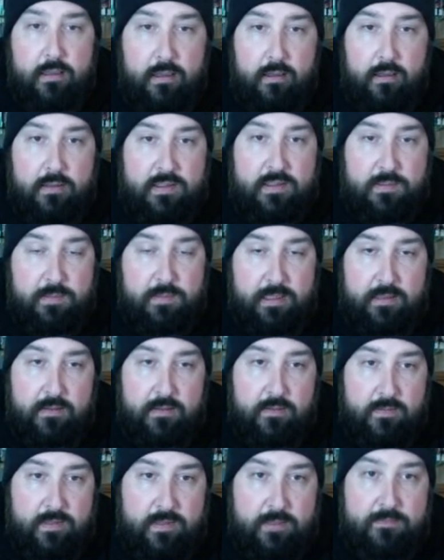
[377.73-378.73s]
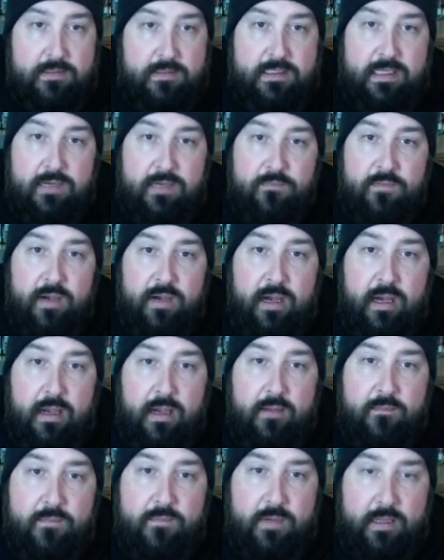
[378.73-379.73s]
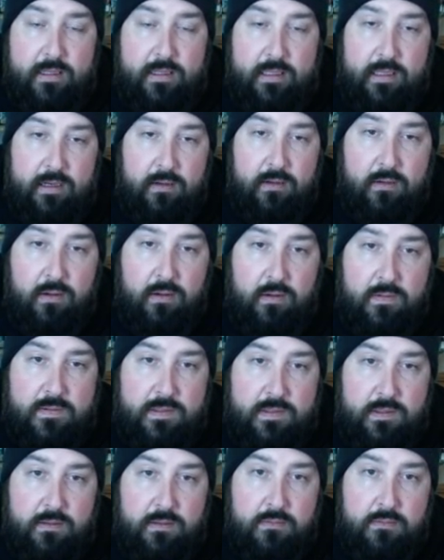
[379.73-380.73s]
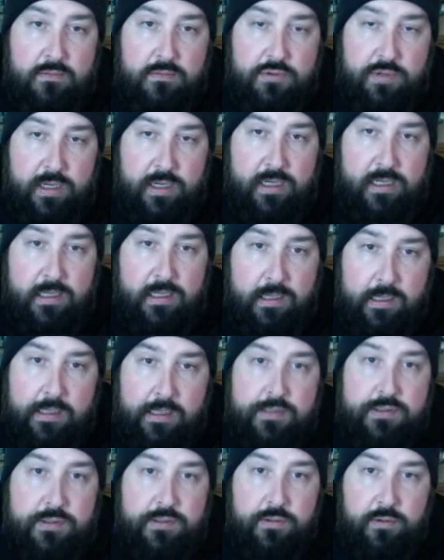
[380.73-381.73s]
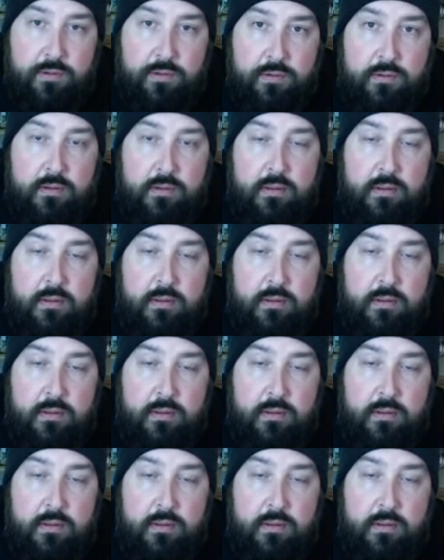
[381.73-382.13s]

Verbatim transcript: I'll speed those up to T5, and then I'll also train an additional